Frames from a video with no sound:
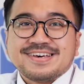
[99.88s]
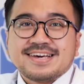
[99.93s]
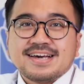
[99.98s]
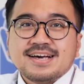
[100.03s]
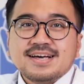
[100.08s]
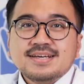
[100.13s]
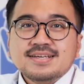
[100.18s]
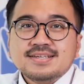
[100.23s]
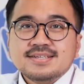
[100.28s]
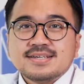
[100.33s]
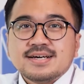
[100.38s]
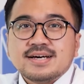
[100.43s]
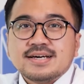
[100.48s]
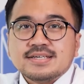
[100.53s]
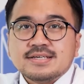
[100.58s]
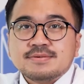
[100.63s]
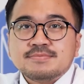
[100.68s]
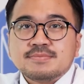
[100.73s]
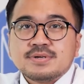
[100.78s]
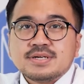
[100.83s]
VEGA,
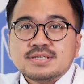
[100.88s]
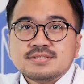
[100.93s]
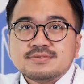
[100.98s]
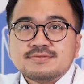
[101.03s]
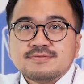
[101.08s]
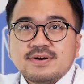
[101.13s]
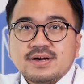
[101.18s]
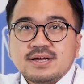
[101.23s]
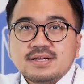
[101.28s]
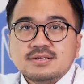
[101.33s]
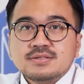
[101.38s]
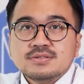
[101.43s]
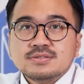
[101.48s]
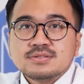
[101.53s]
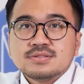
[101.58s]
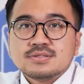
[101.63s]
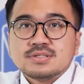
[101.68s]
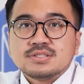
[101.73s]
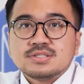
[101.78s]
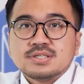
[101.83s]
I embrace
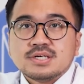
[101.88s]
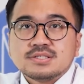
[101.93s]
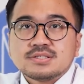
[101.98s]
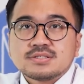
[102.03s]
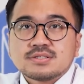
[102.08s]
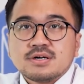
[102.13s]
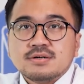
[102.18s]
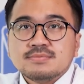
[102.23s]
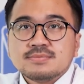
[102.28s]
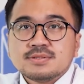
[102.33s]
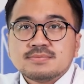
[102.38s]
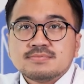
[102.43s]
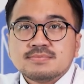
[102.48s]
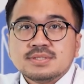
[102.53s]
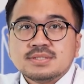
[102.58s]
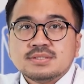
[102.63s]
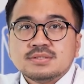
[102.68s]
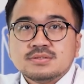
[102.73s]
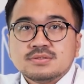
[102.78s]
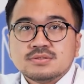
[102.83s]
values such as
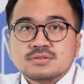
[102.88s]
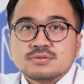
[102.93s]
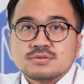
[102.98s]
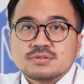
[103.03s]
commitment